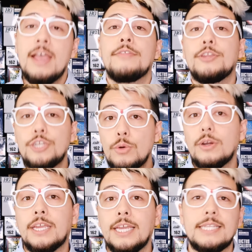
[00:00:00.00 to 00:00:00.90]
the
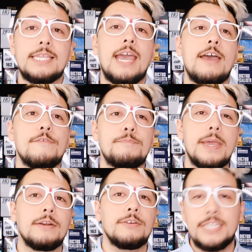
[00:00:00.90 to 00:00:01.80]
newer kits have
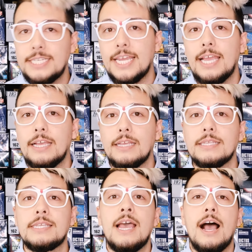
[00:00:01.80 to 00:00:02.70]
better
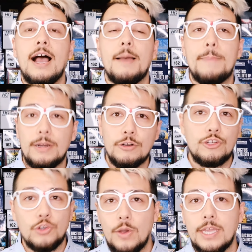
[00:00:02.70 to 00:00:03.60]
details, better
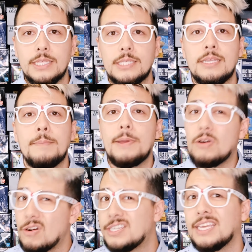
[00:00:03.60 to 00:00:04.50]
joints,
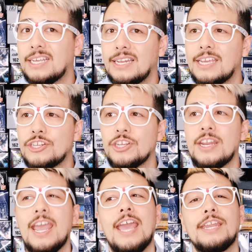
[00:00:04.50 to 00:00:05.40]
better articulation,
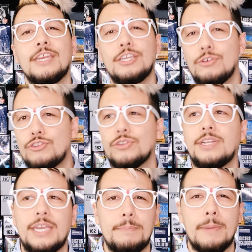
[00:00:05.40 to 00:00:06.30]
and
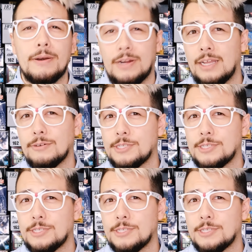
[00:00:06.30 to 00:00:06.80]
usually better color